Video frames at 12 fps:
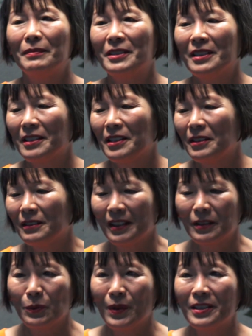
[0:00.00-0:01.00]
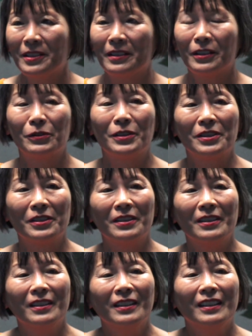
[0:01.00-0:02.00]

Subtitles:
And besides, I don't like to waste electricity.